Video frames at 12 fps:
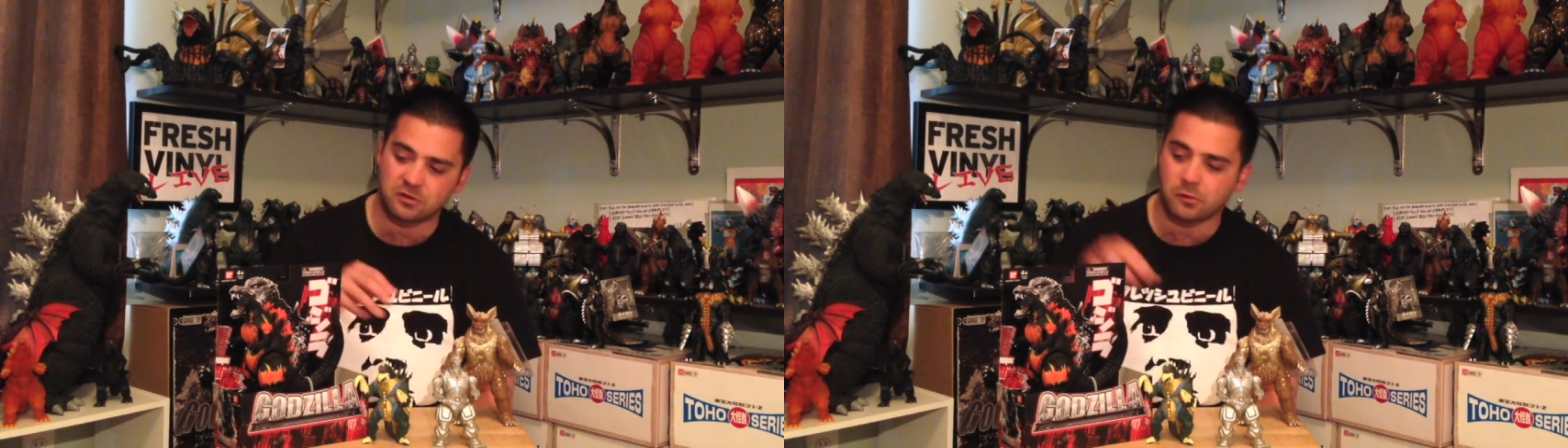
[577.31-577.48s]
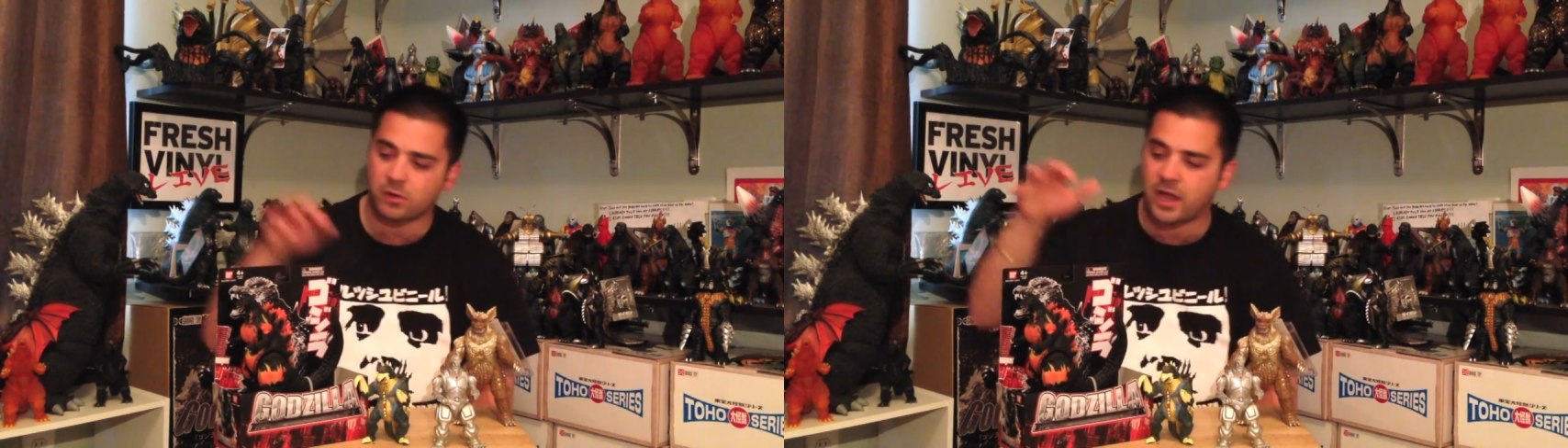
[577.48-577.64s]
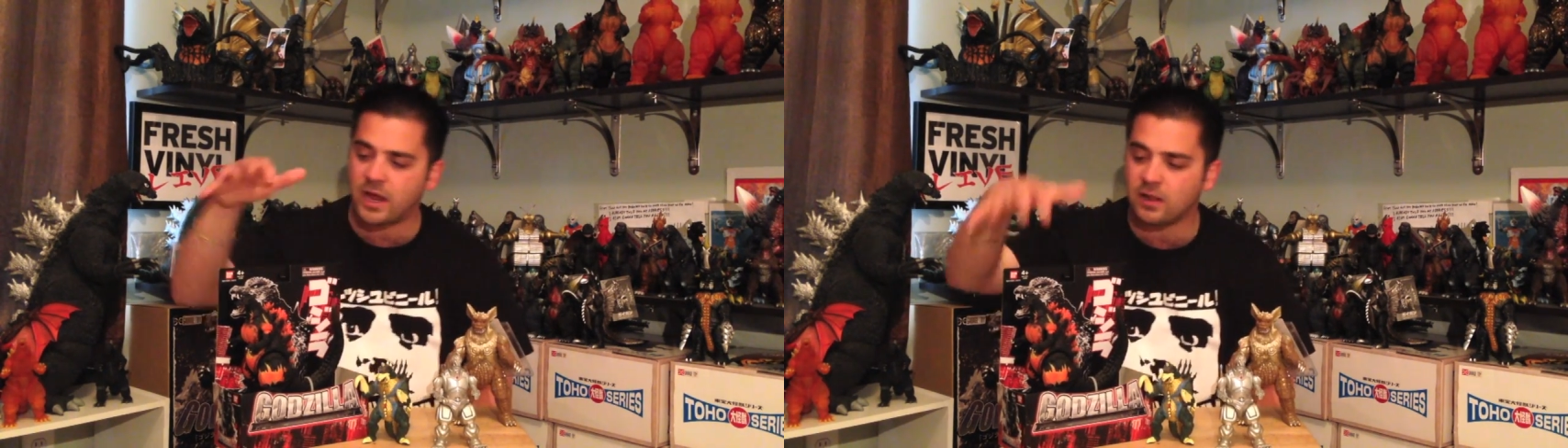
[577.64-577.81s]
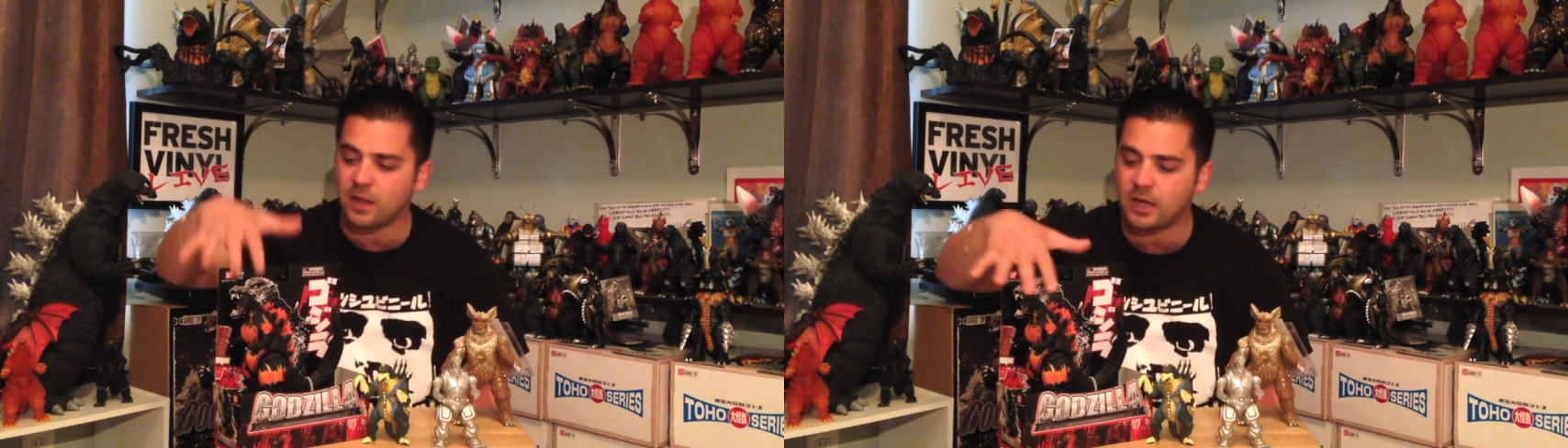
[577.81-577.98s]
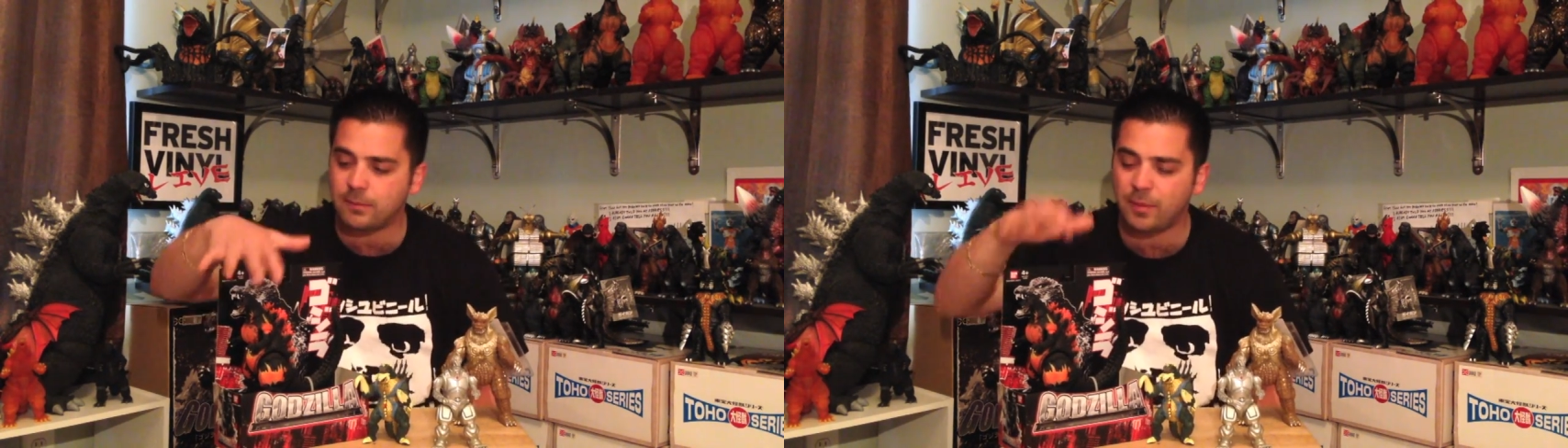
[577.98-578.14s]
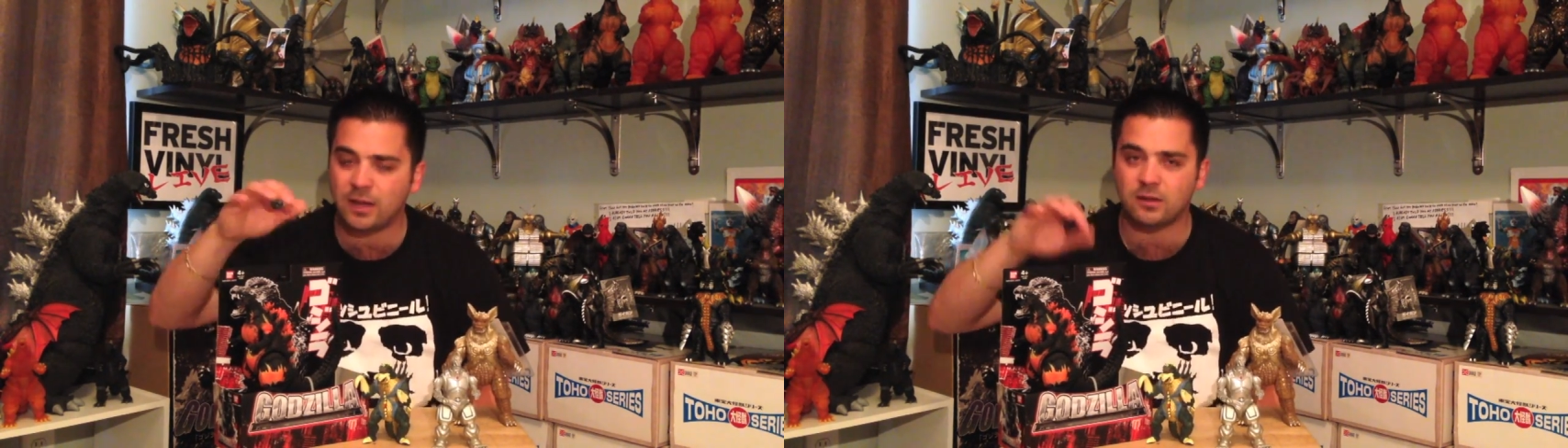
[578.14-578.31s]
It's okay to
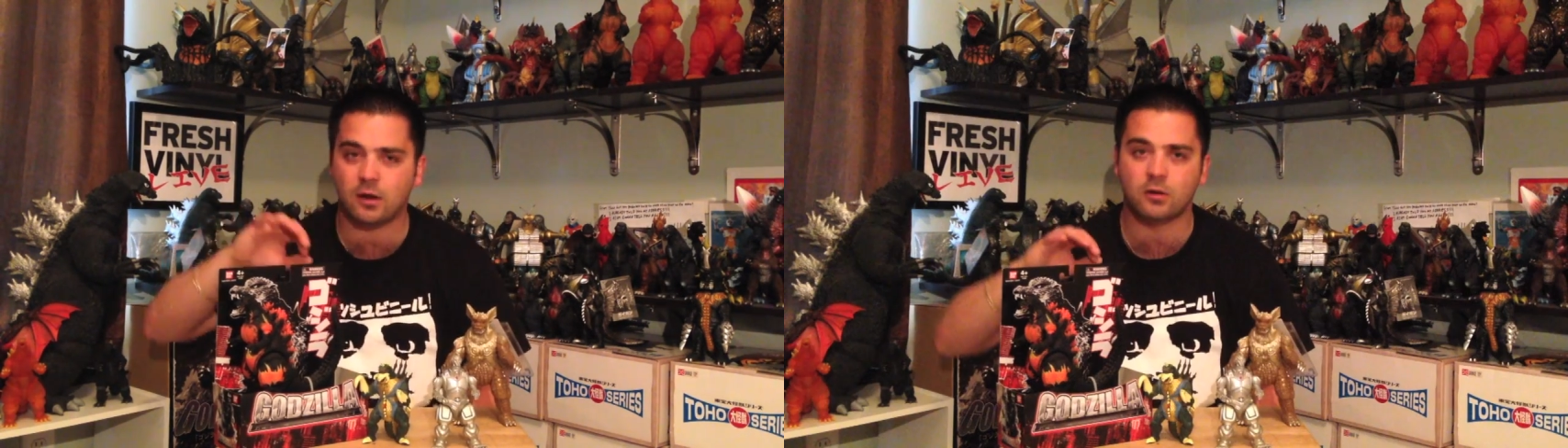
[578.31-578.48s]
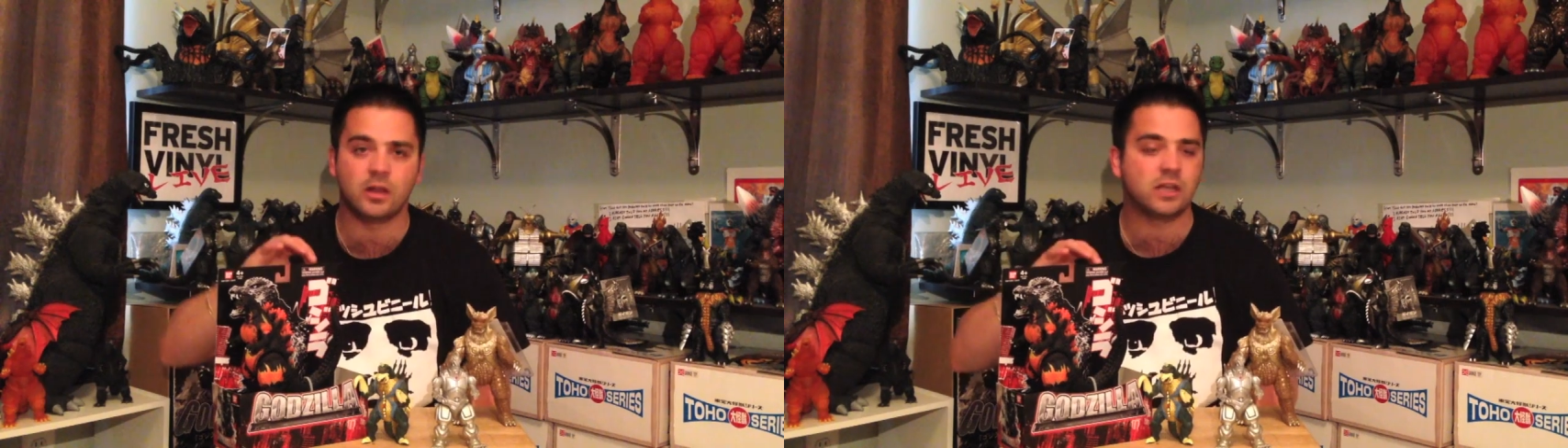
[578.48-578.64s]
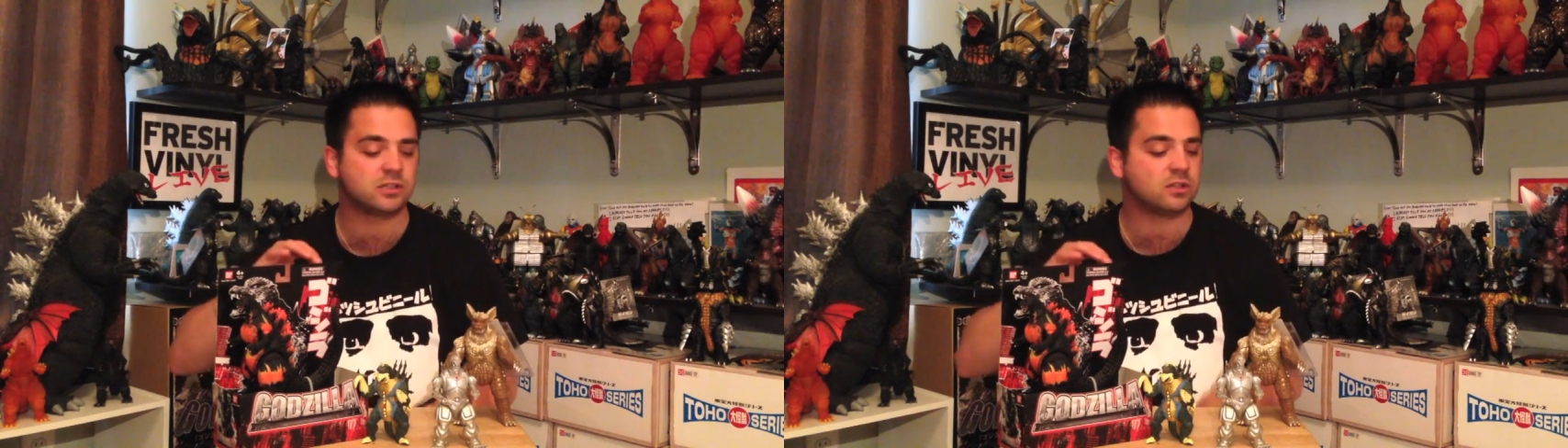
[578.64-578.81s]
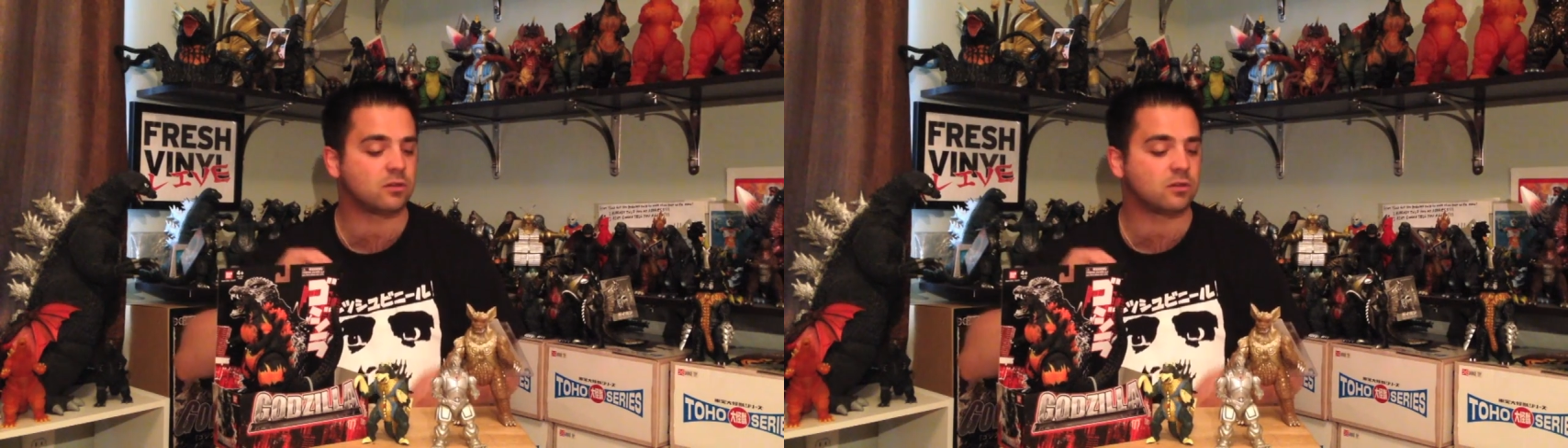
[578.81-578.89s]
like Bandai Creation.